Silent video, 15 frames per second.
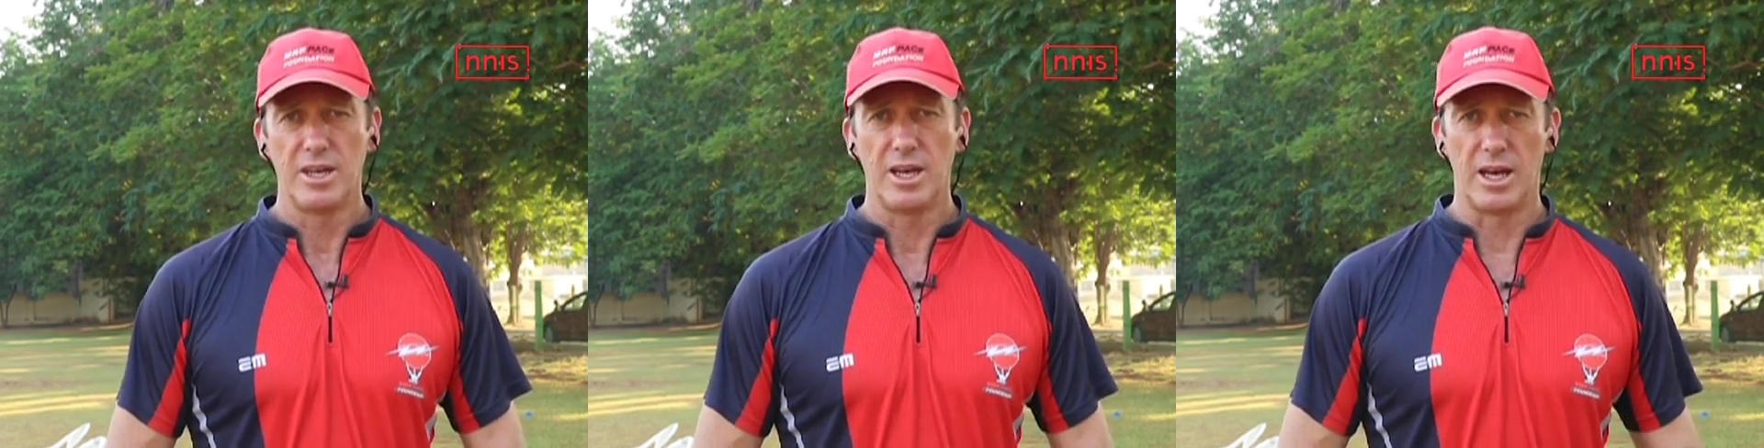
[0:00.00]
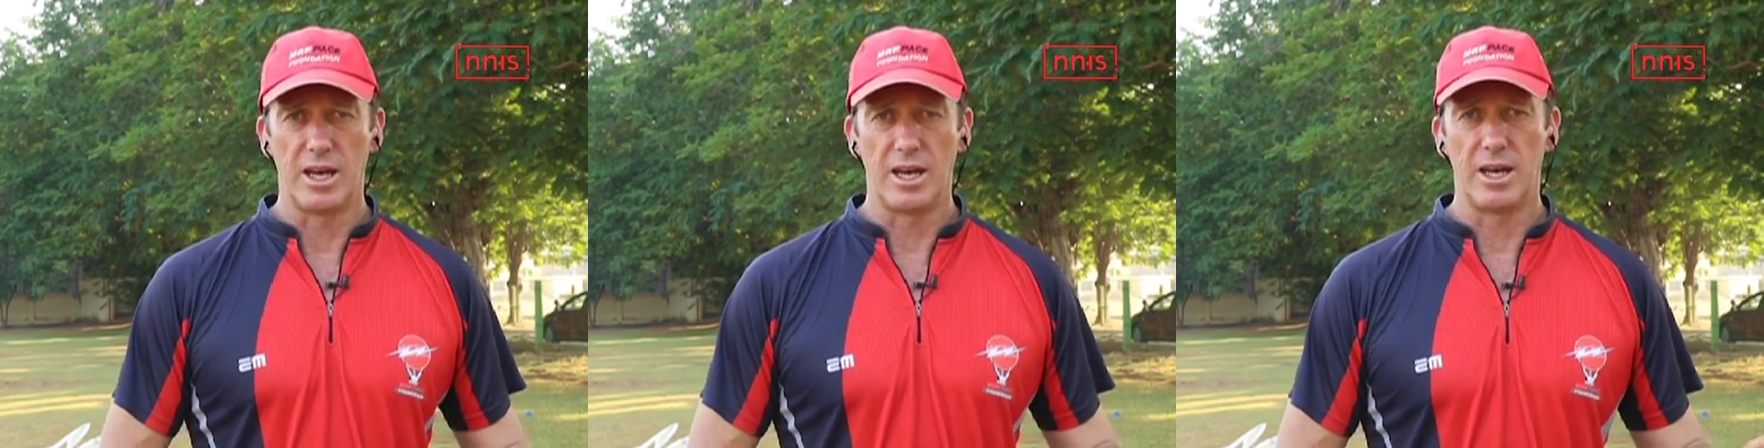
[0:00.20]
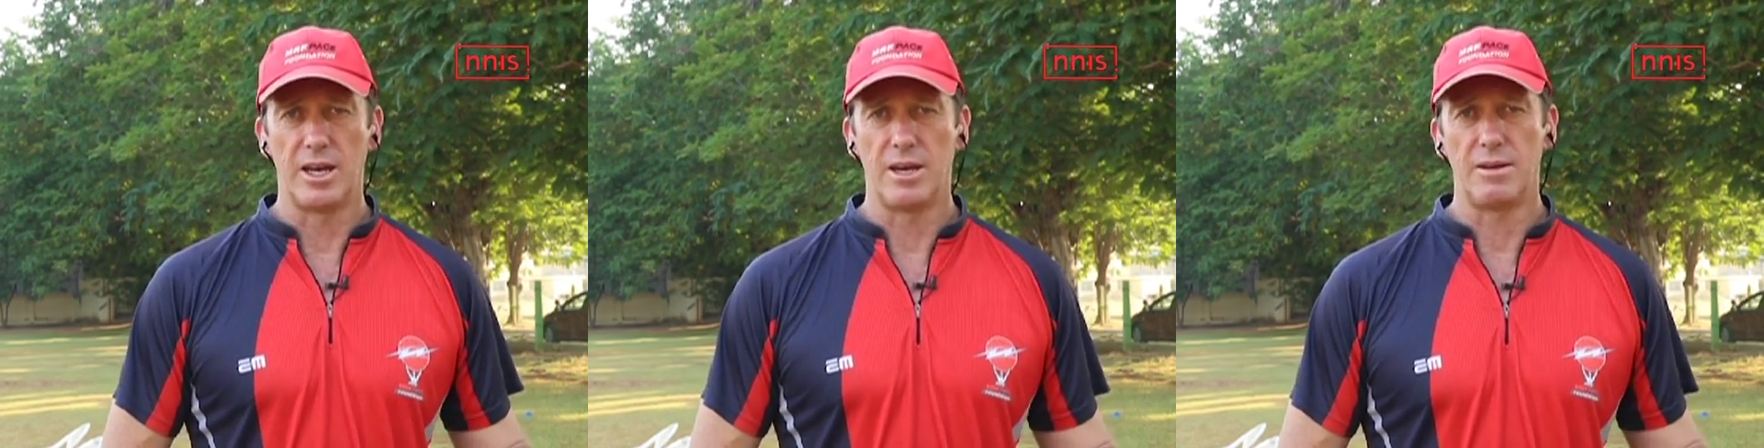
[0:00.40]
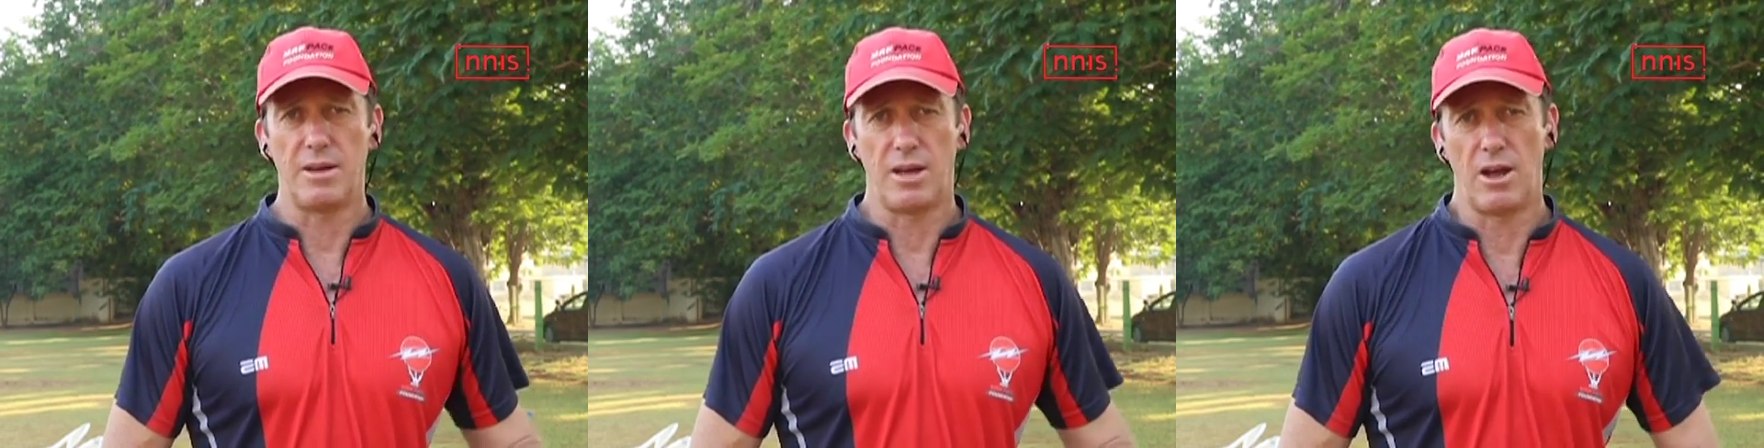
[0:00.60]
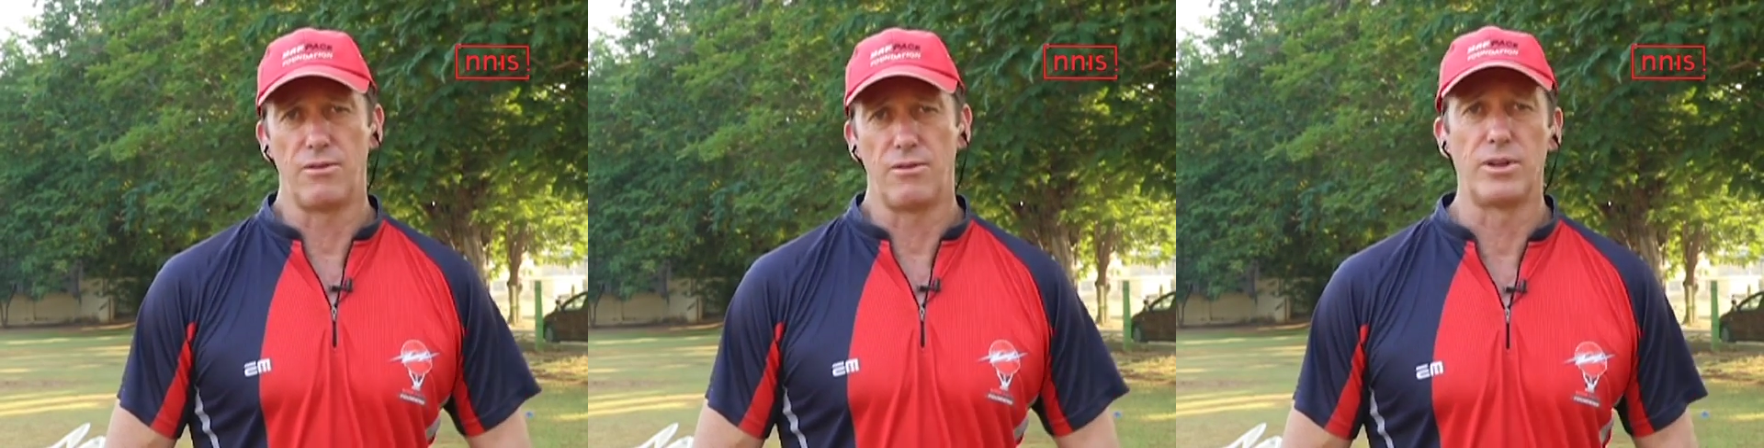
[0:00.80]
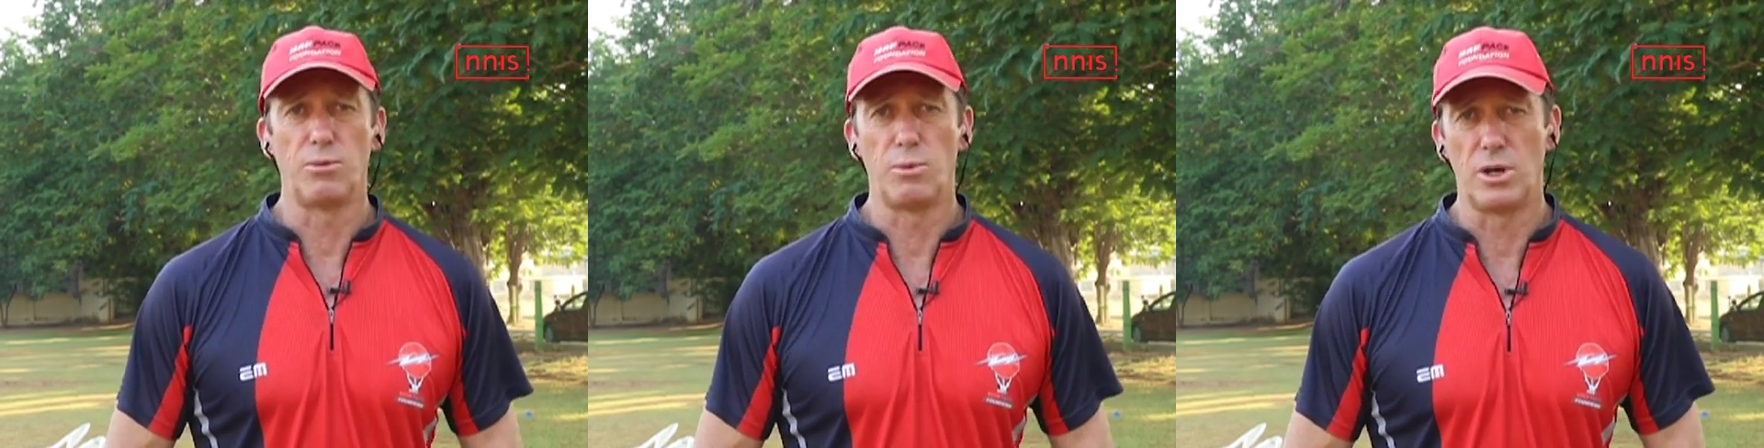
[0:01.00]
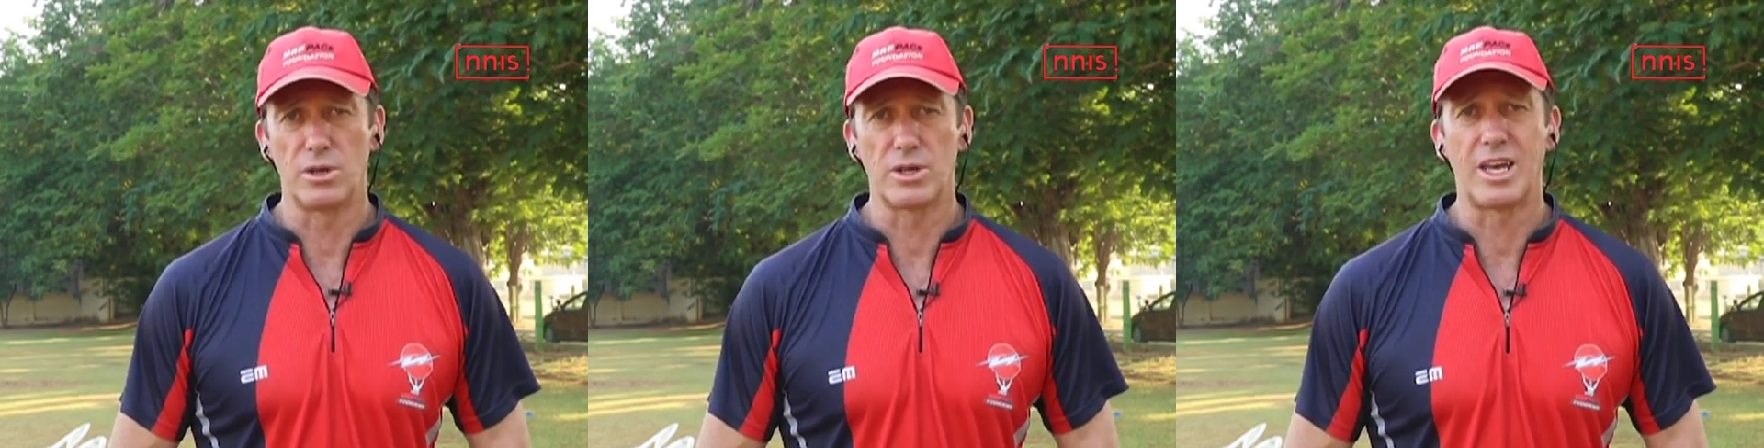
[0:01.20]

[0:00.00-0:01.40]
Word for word: uh, over in the World